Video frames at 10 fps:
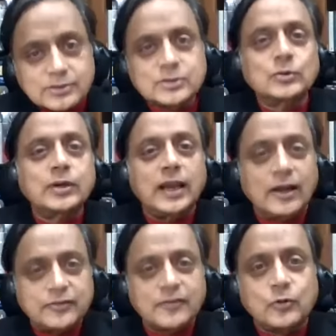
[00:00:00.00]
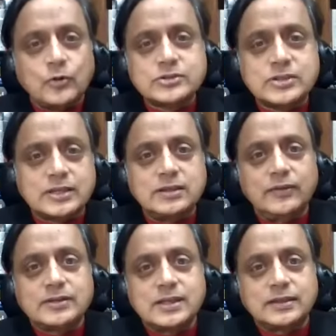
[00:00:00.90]
Soon enough, of course, that
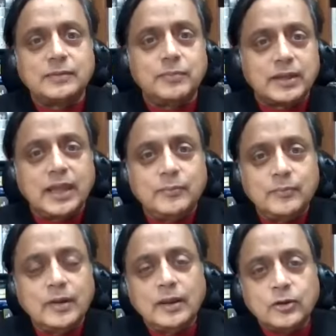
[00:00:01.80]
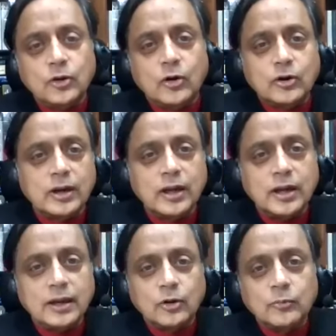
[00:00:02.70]
TV set then became your
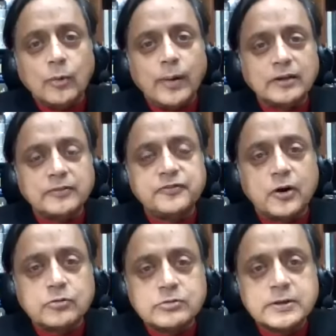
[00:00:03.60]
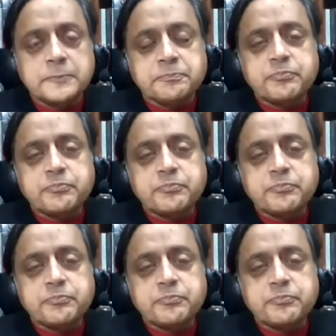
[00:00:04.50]
mobile phone.